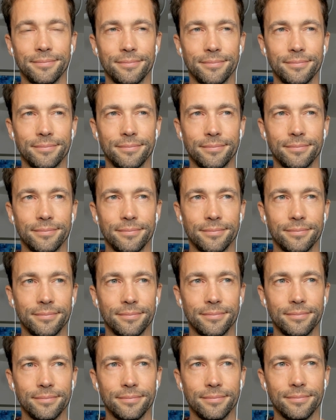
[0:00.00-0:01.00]

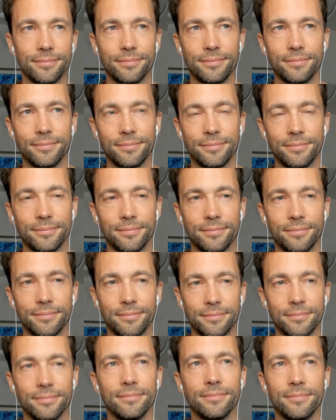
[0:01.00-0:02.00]

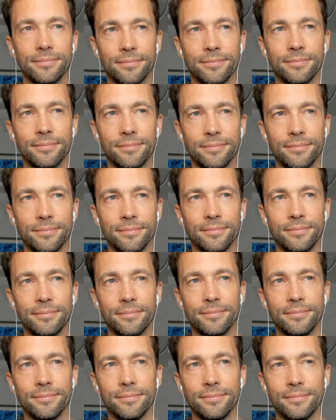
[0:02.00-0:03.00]

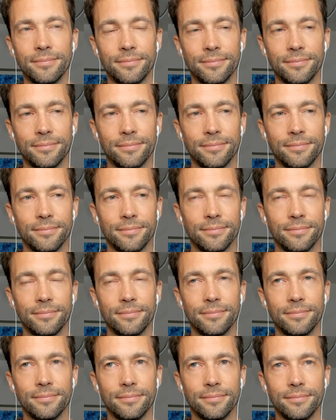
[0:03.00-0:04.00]

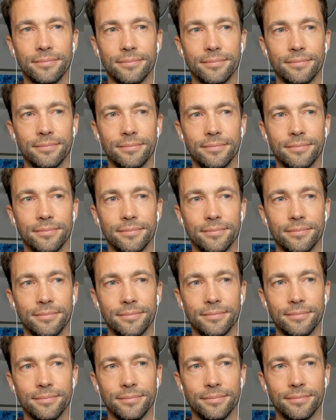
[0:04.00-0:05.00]

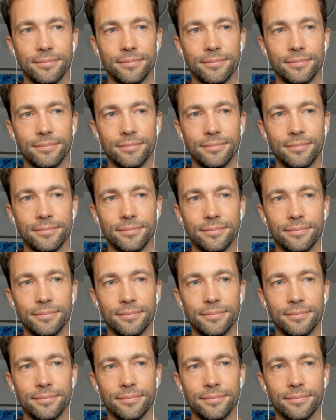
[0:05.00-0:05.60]
(not speaking)